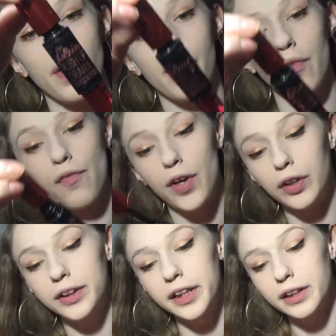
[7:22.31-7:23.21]
The
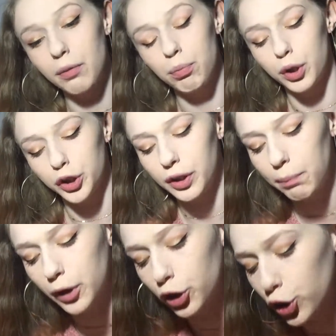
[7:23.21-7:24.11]
Falsies Push
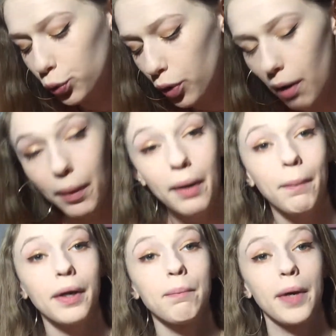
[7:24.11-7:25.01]
Up Drama
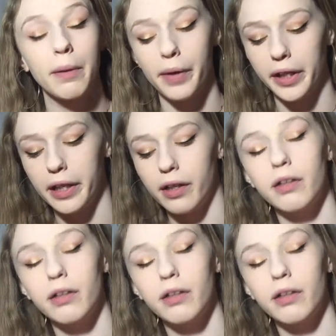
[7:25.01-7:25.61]
by Maybelline.